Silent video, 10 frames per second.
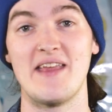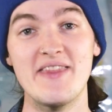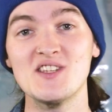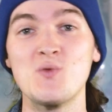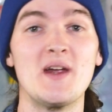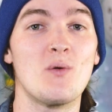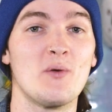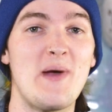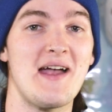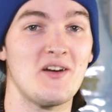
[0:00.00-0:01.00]
And this week, we're
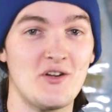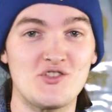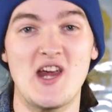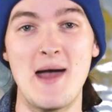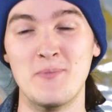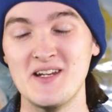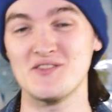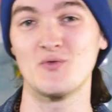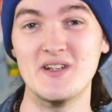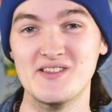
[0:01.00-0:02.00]
back on our
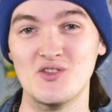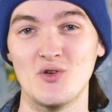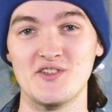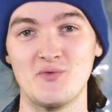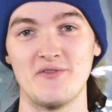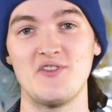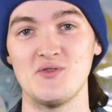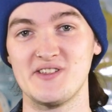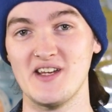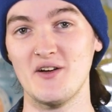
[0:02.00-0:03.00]
Japanese resource review
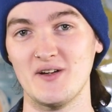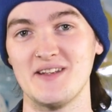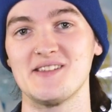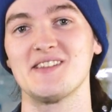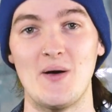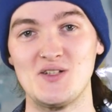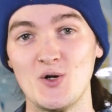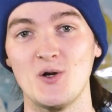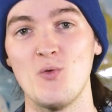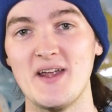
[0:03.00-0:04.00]
series. Now, I
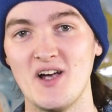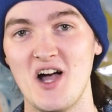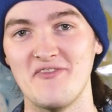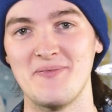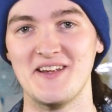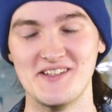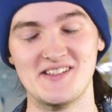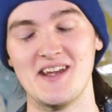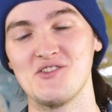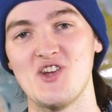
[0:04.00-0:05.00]
took a week off because
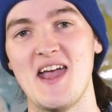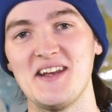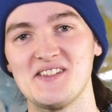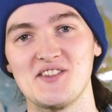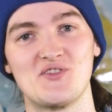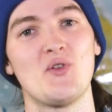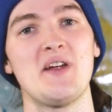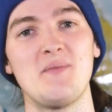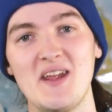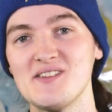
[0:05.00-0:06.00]
Saint Chatty's
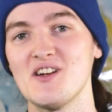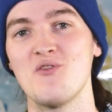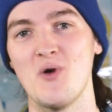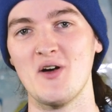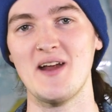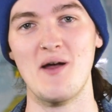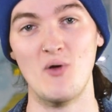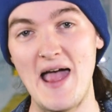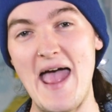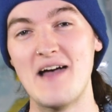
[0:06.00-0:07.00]
destroyed me, and don't worry, I
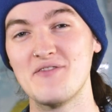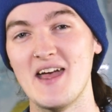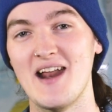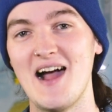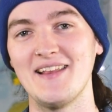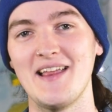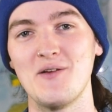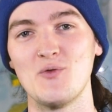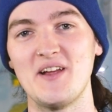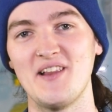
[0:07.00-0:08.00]
will have that
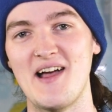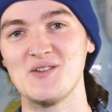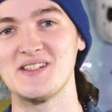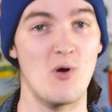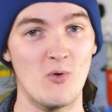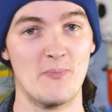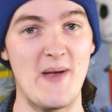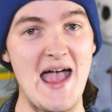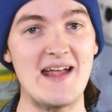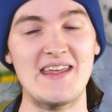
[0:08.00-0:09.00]
highlight reel out. But we're
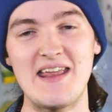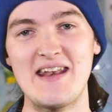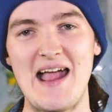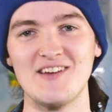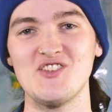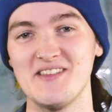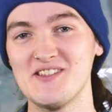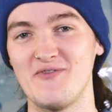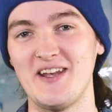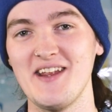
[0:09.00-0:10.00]
back, and actually,
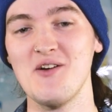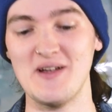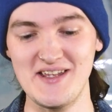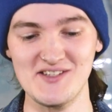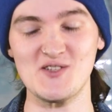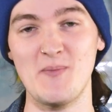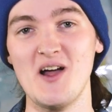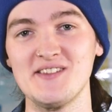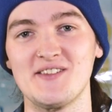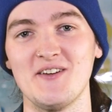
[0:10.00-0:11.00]
this video is
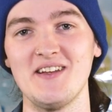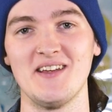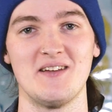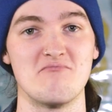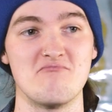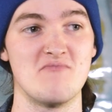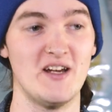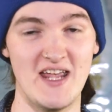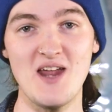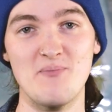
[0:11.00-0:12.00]
sponsored,
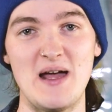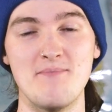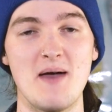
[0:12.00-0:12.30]
again, by